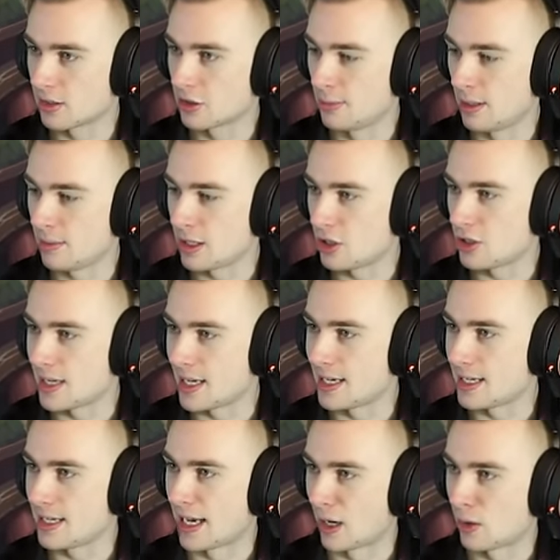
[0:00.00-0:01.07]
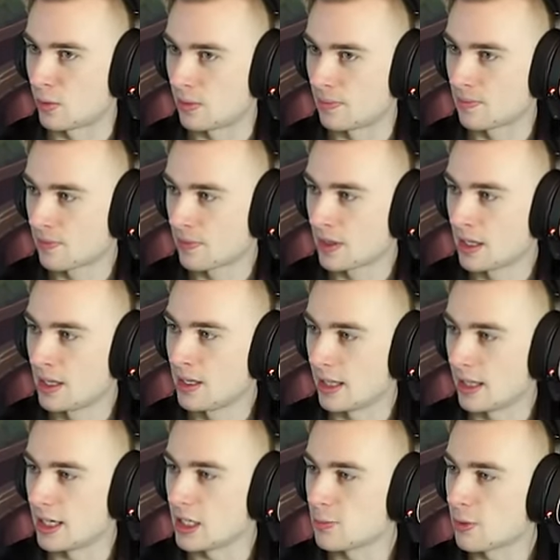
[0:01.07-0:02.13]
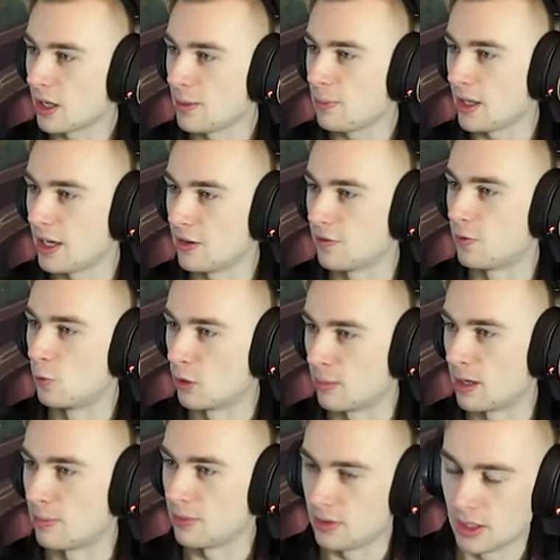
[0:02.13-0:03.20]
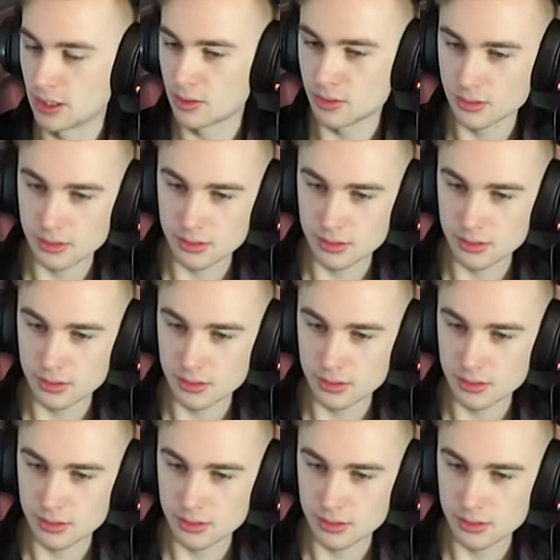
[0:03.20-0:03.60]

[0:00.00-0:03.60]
so maybe I just hit it now. Like, he's probably playing Form Up, no? I'm